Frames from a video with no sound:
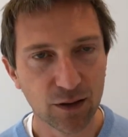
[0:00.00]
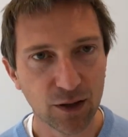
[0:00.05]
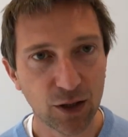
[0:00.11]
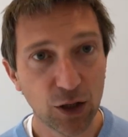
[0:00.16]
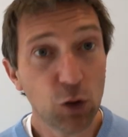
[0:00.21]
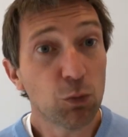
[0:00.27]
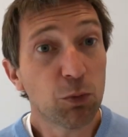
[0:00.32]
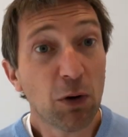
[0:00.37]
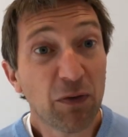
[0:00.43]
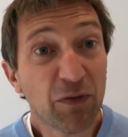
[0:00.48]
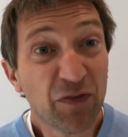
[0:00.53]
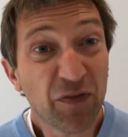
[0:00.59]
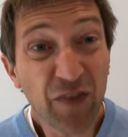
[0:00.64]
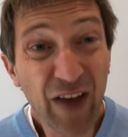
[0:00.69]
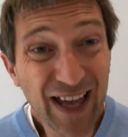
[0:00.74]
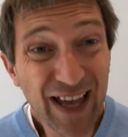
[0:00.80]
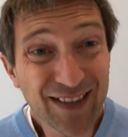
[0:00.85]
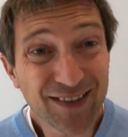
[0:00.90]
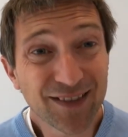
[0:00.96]
You
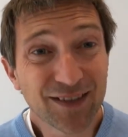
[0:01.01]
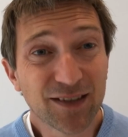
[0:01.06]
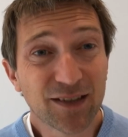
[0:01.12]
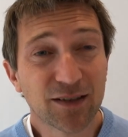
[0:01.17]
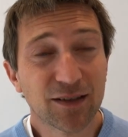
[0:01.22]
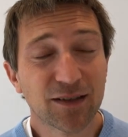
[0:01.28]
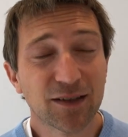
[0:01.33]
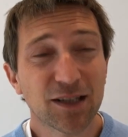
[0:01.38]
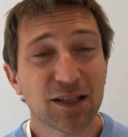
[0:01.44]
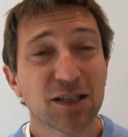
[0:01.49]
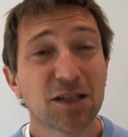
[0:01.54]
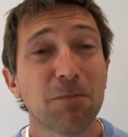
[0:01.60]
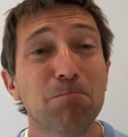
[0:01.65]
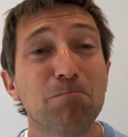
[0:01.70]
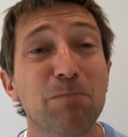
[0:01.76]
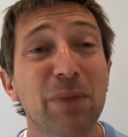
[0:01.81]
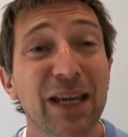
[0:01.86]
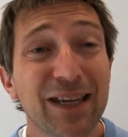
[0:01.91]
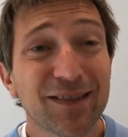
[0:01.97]
professed to
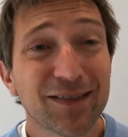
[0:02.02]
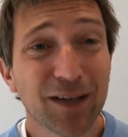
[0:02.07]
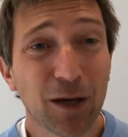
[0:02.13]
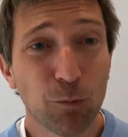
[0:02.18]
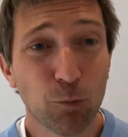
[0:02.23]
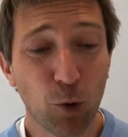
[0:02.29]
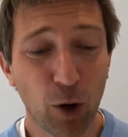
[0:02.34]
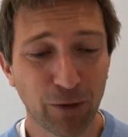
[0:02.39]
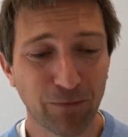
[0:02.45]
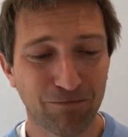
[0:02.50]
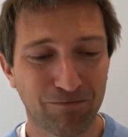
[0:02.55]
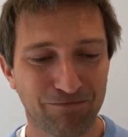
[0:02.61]
be someone